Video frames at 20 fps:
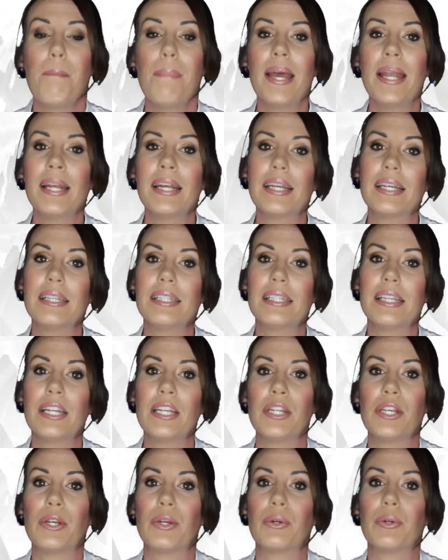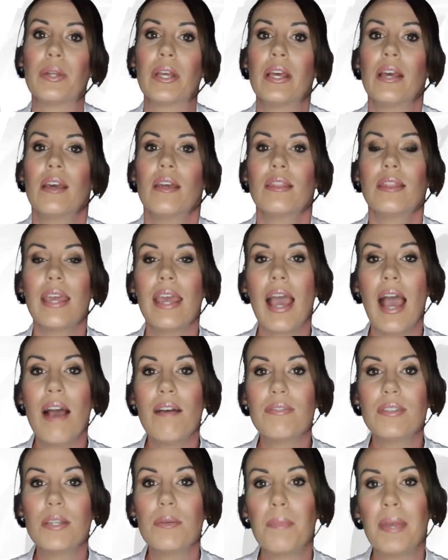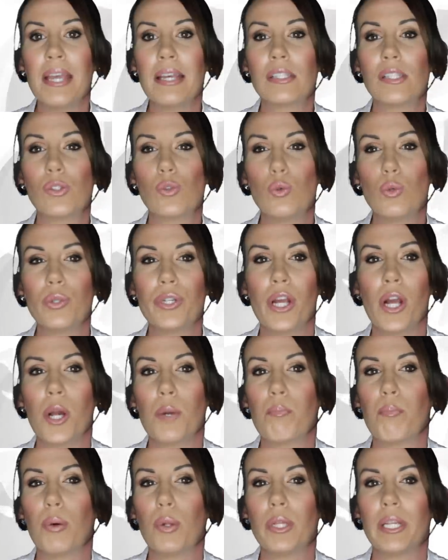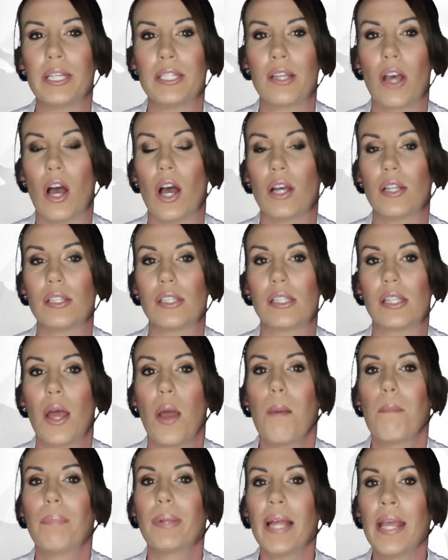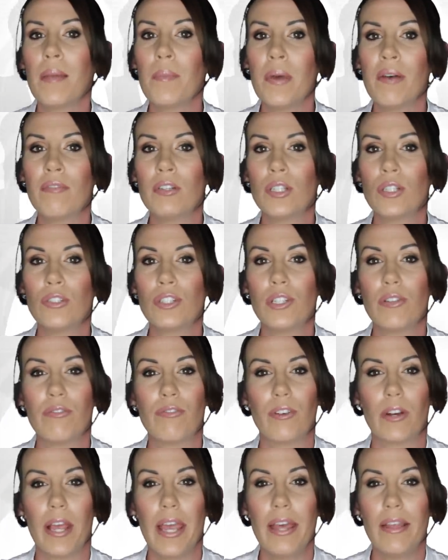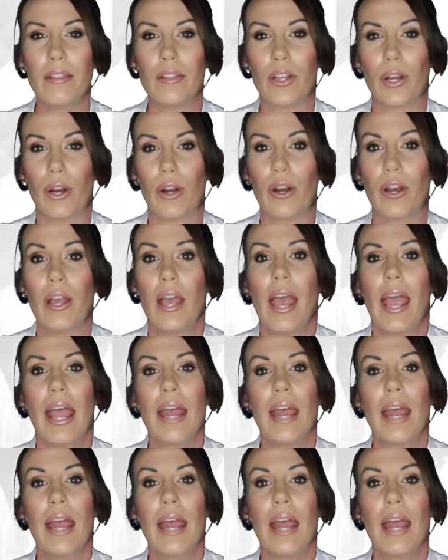Pennock continued, "They have to make schoolyard bully taunts, blame evolution for Hitler,